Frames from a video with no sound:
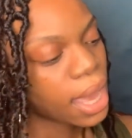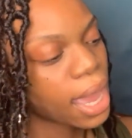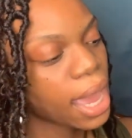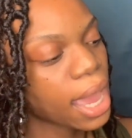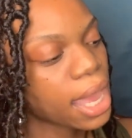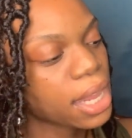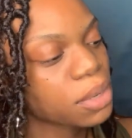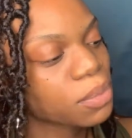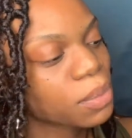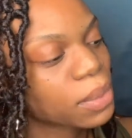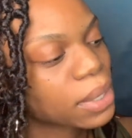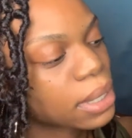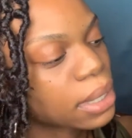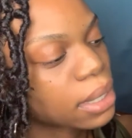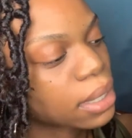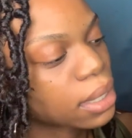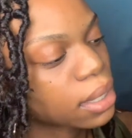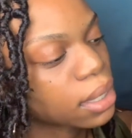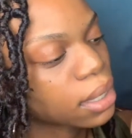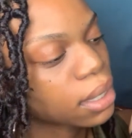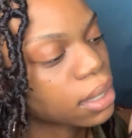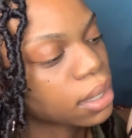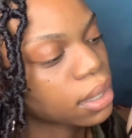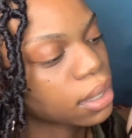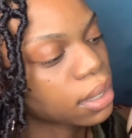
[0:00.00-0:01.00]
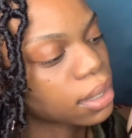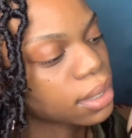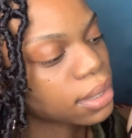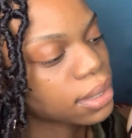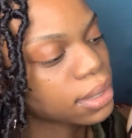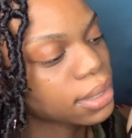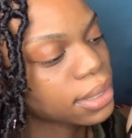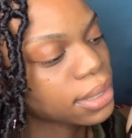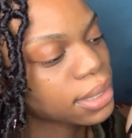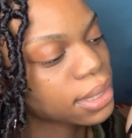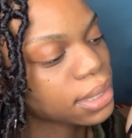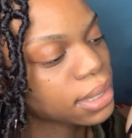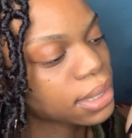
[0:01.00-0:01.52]
And you want to
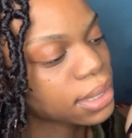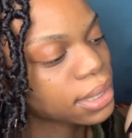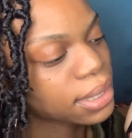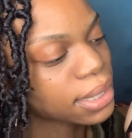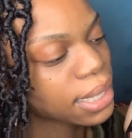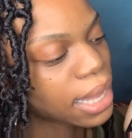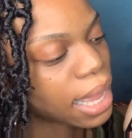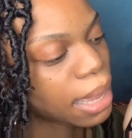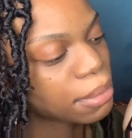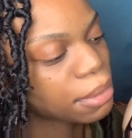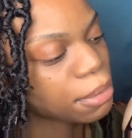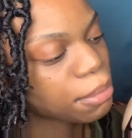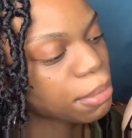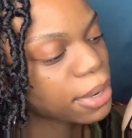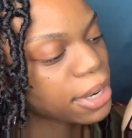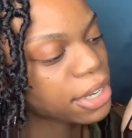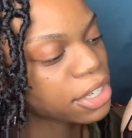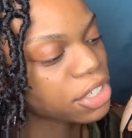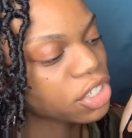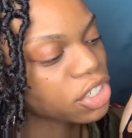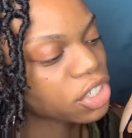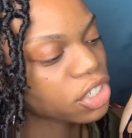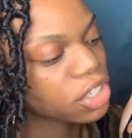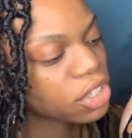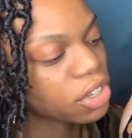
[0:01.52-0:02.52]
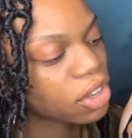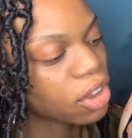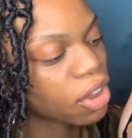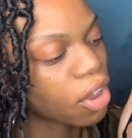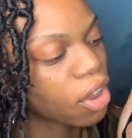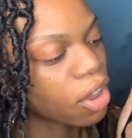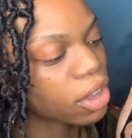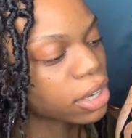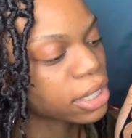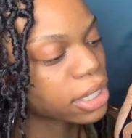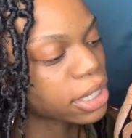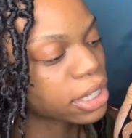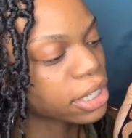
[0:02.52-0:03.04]
dab the brush
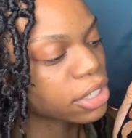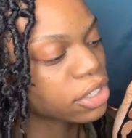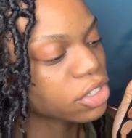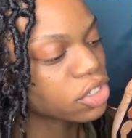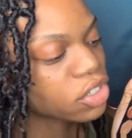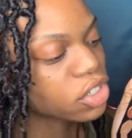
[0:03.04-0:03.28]
on each